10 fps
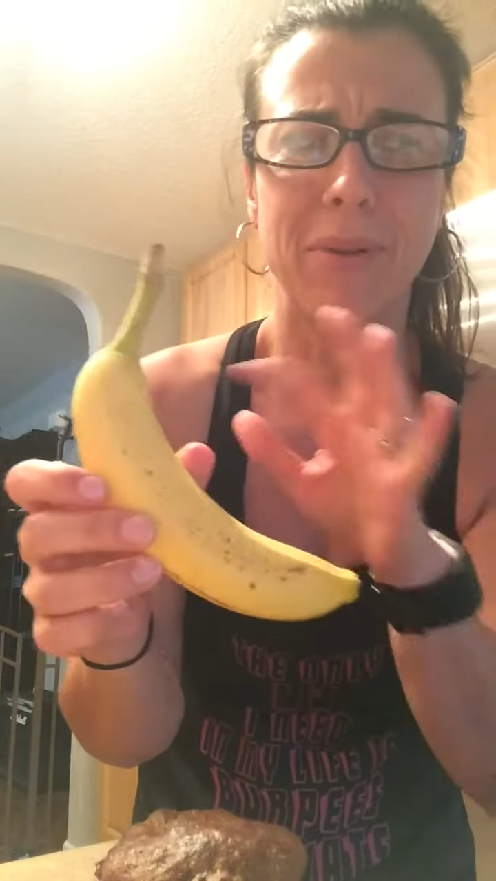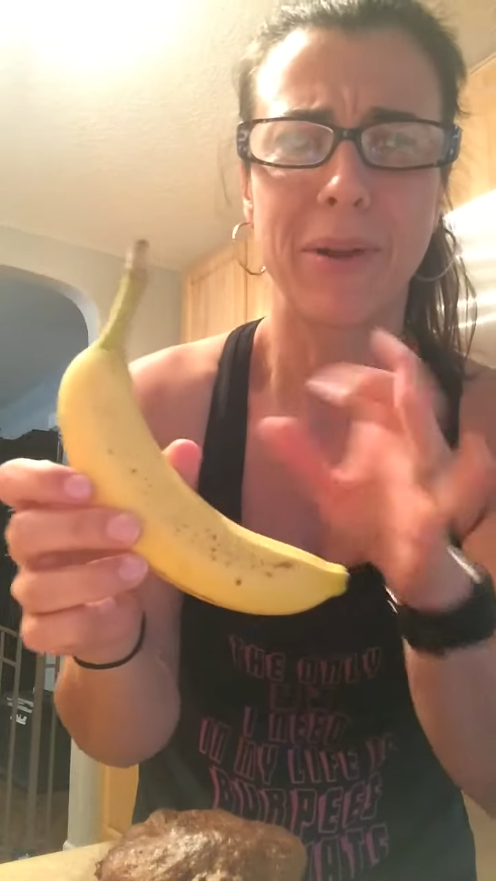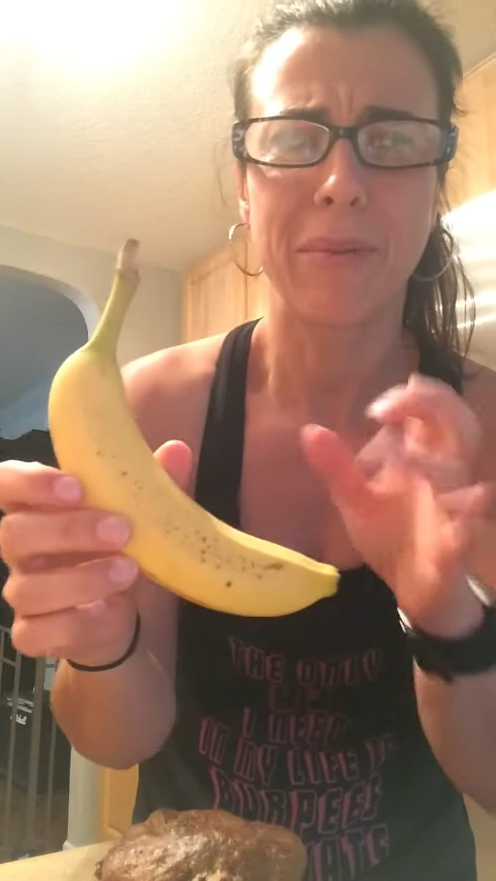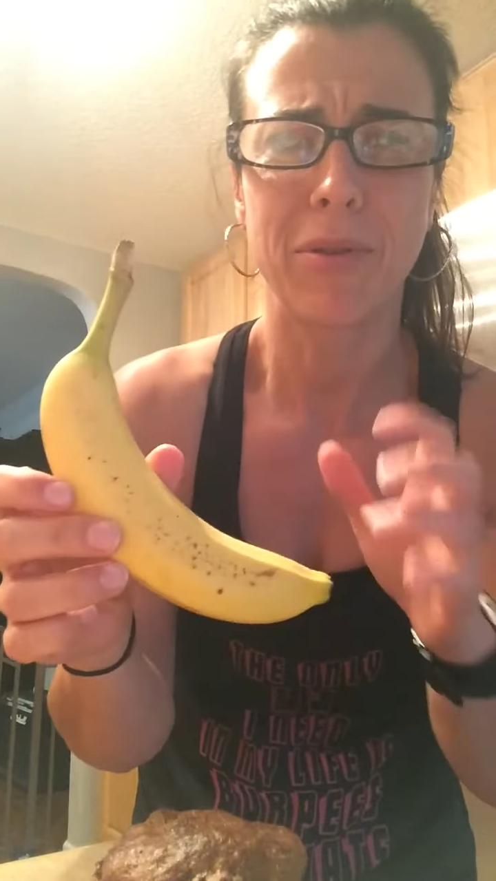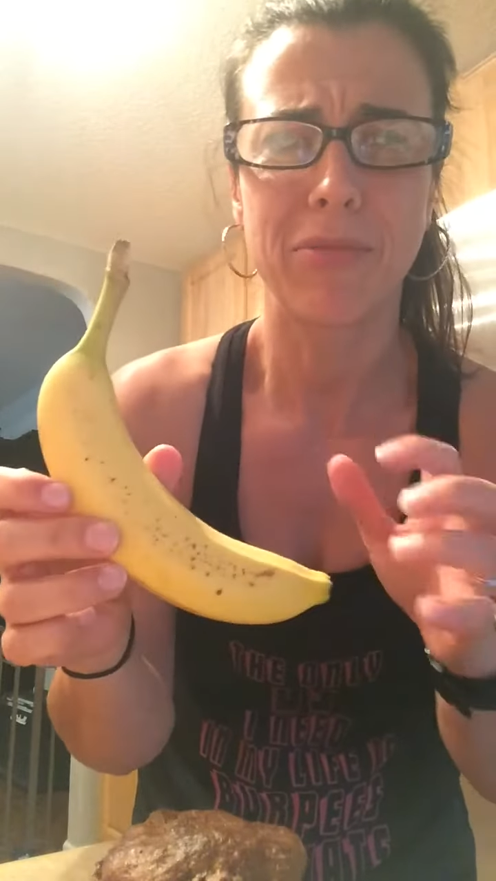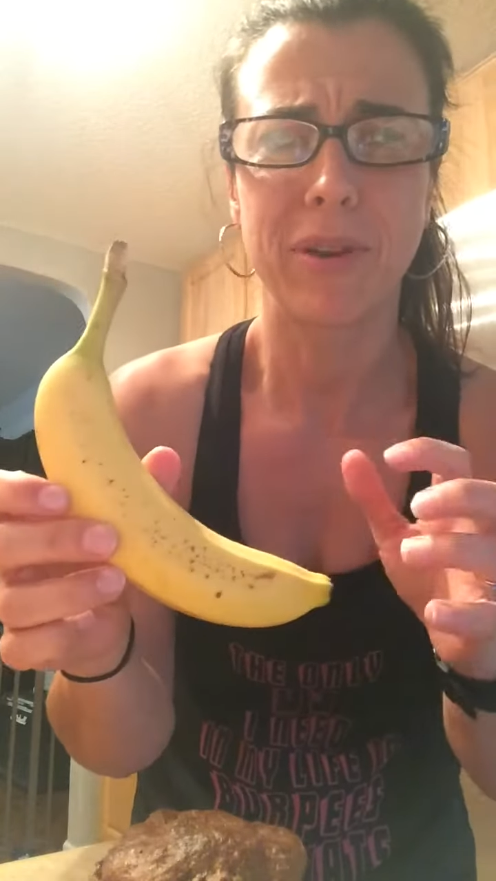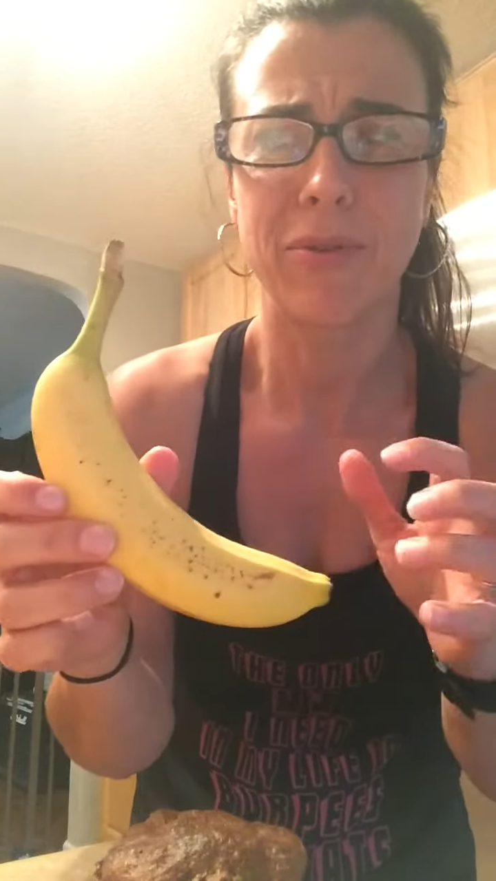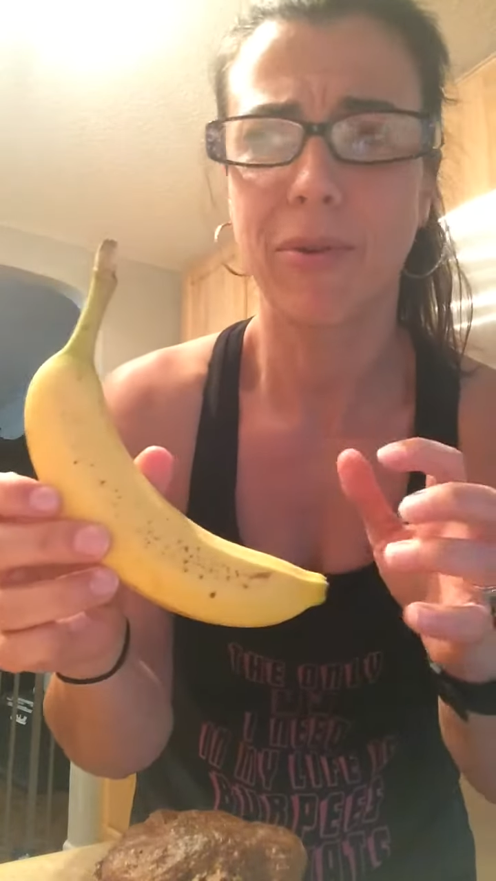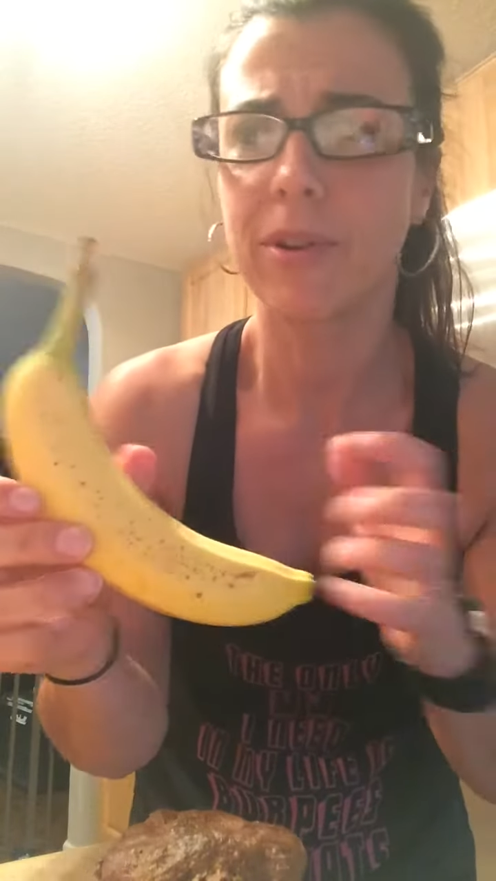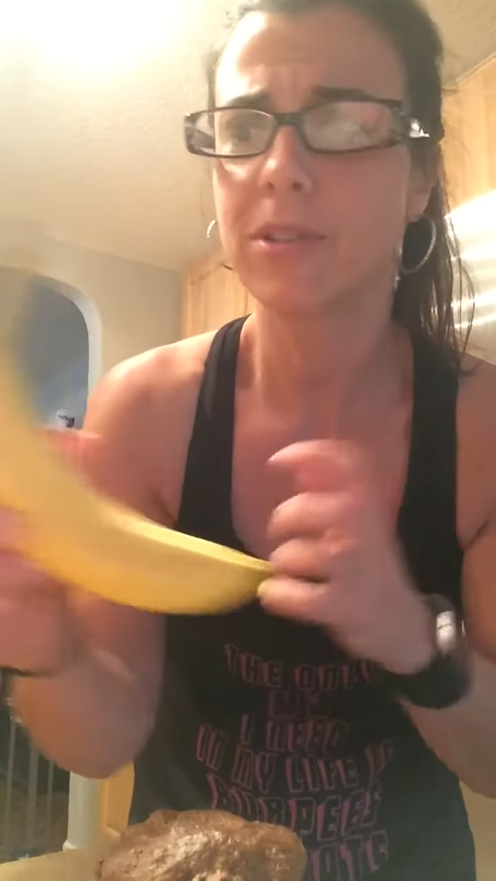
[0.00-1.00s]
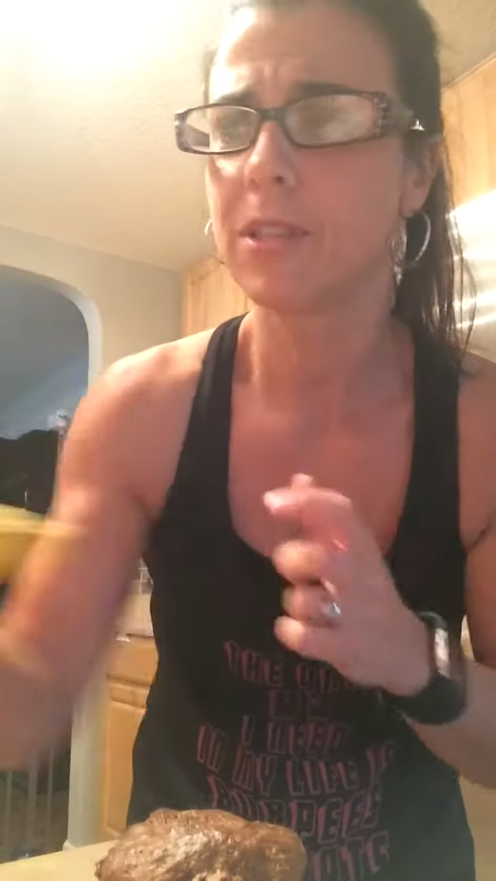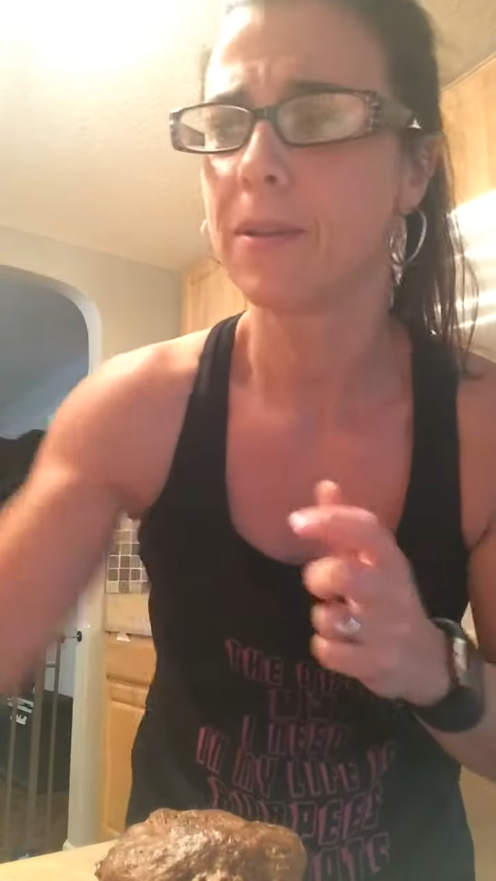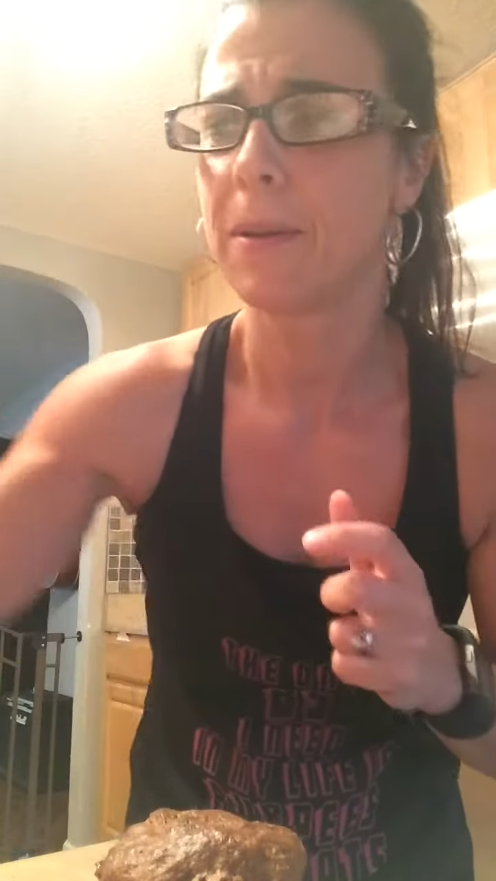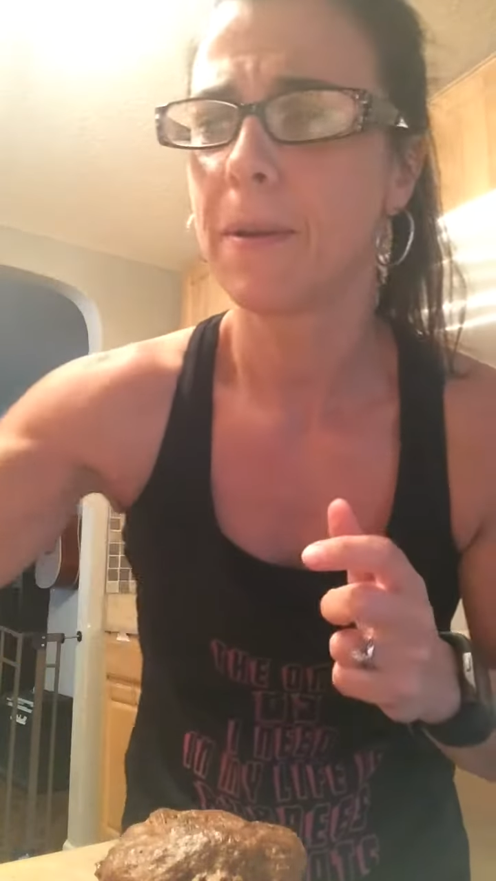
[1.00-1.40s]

probably about 3/4.